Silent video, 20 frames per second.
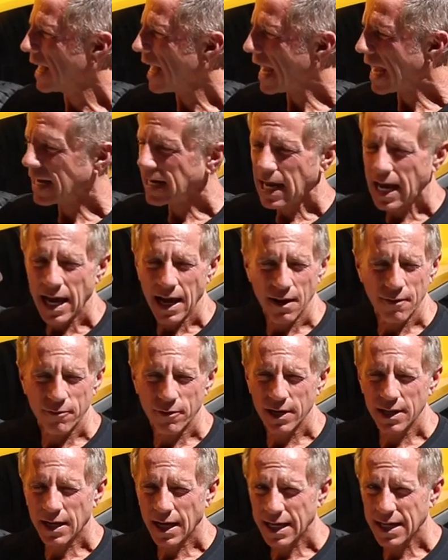And
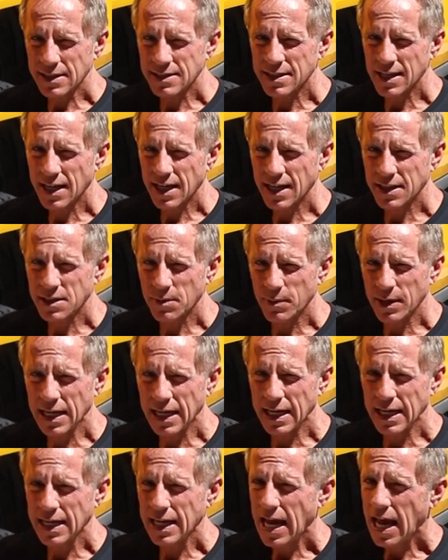every, like I said at the
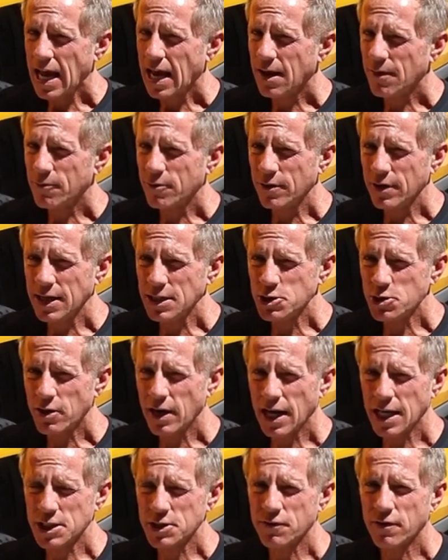beginning, every
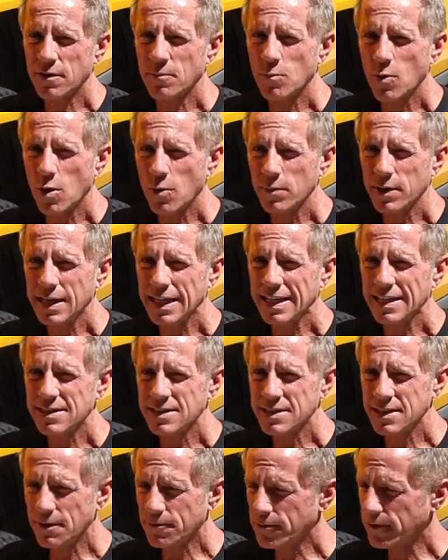transfer moment
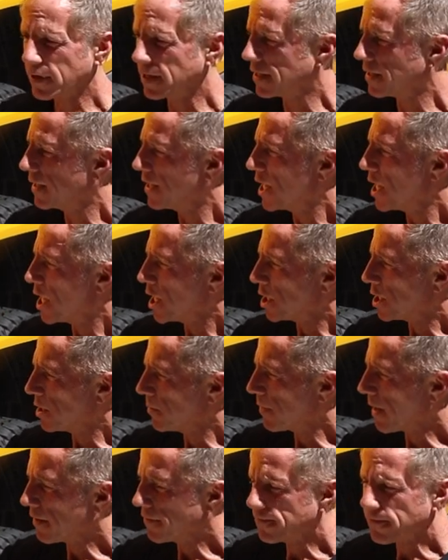is different.
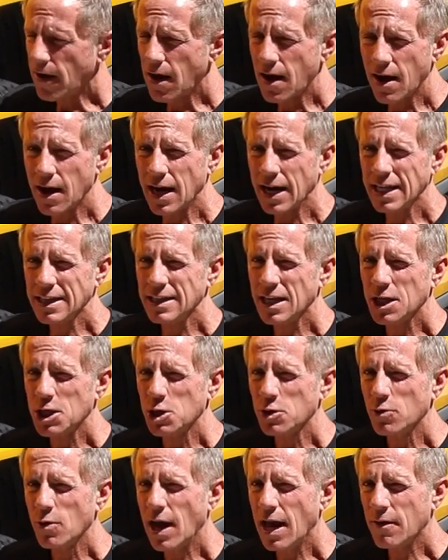You may find that
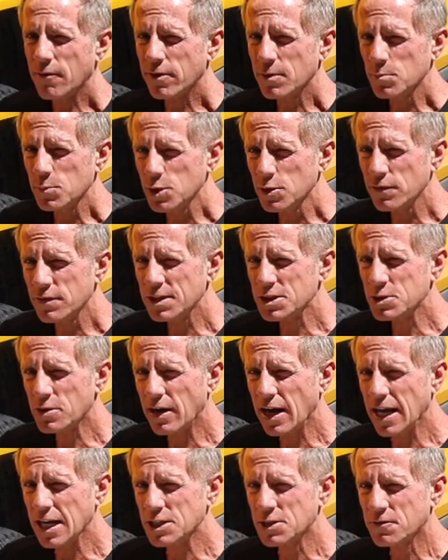you have removed the
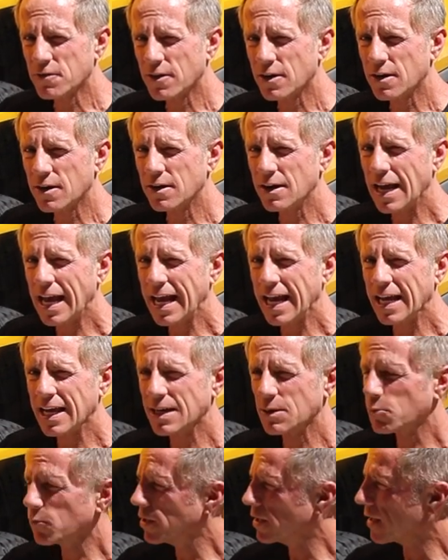transfer
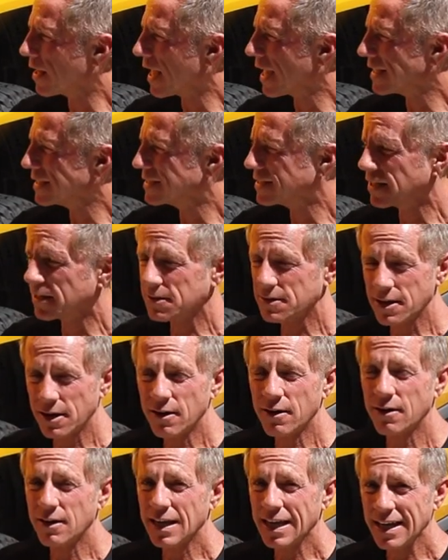and realize that
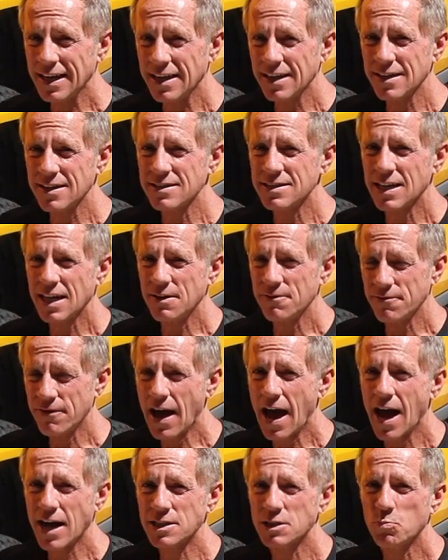there is, in
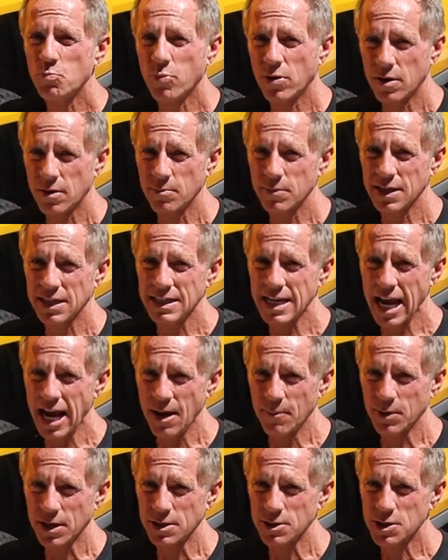fact, permanent
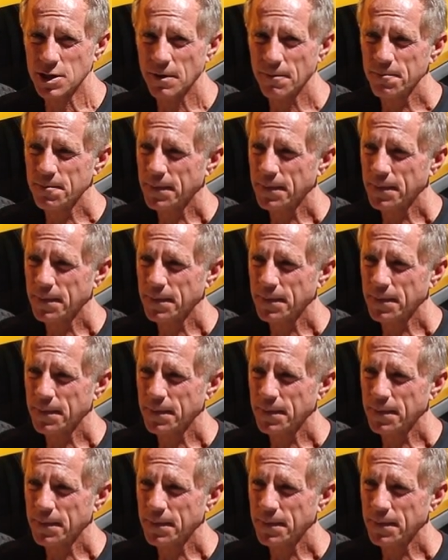damage.